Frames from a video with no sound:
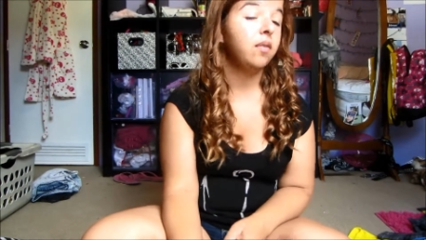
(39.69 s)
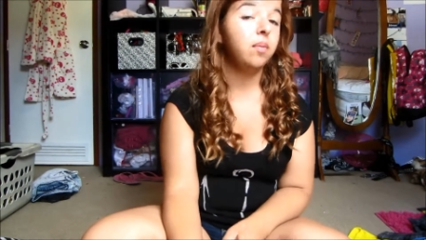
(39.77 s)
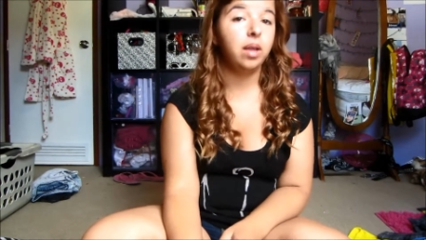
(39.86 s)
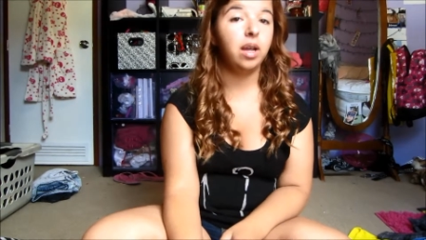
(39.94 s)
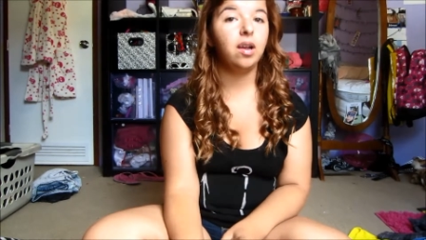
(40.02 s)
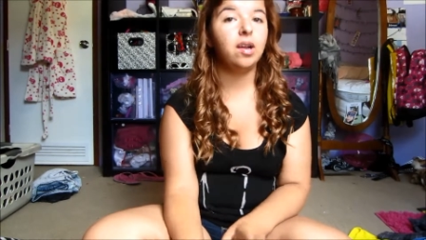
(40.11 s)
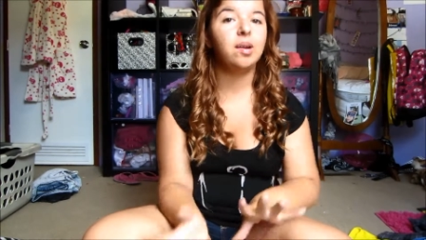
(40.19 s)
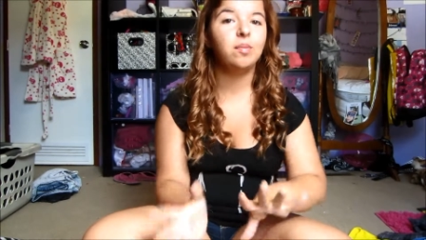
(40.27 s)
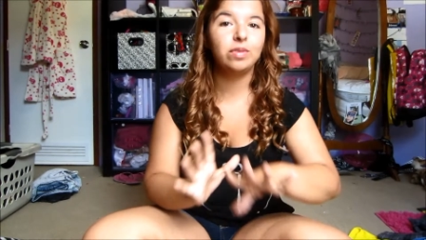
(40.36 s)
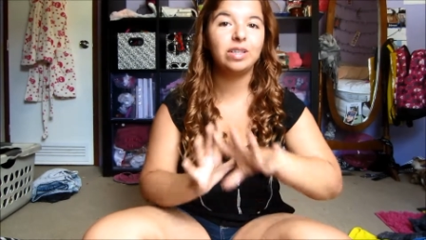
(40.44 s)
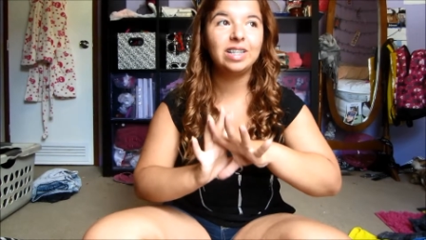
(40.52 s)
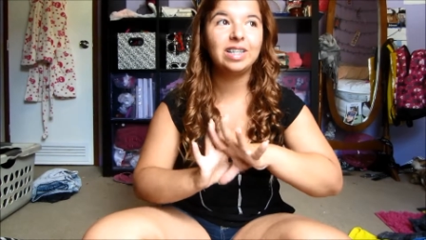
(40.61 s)
From there,
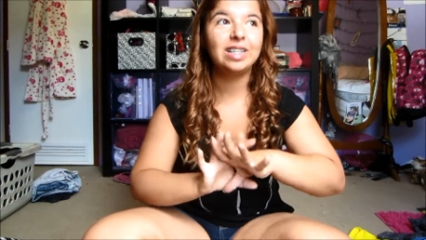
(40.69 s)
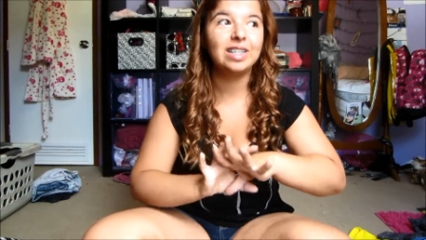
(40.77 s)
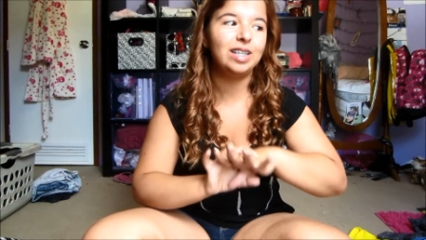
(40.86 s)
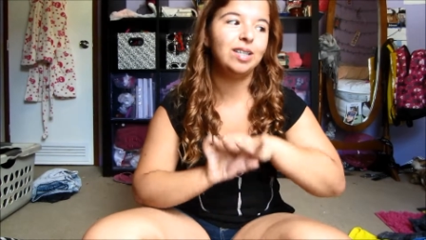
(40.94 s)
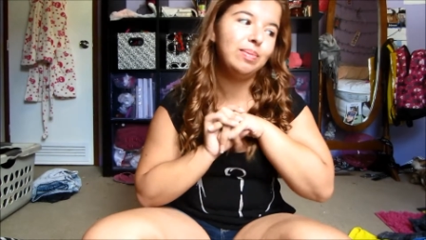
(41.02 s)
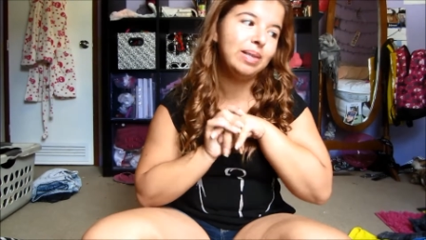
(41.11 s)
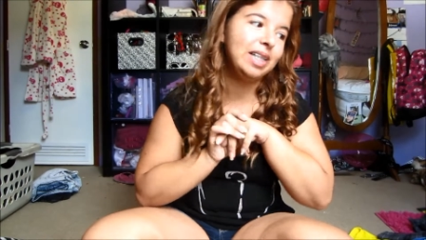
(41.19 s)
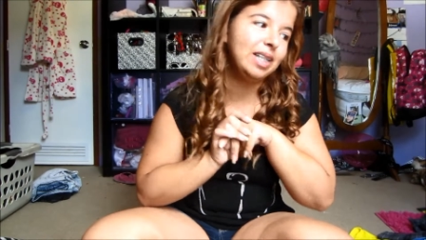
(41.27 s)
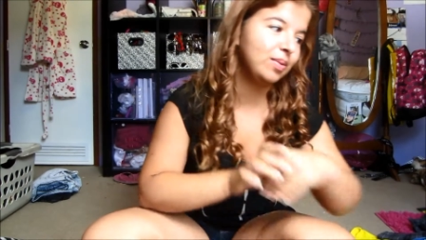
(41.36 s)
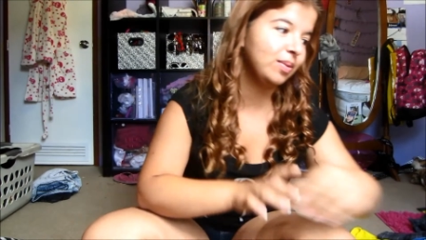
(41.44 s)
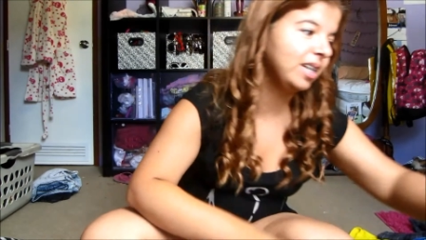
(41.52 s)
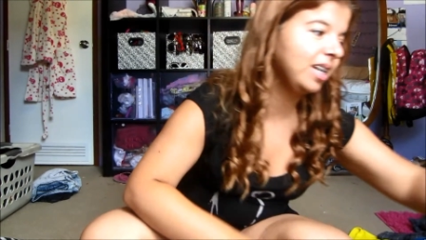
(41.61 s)
I'm really excited about
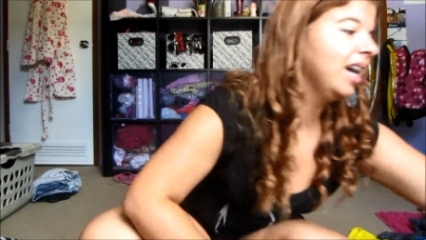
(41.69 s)
this one.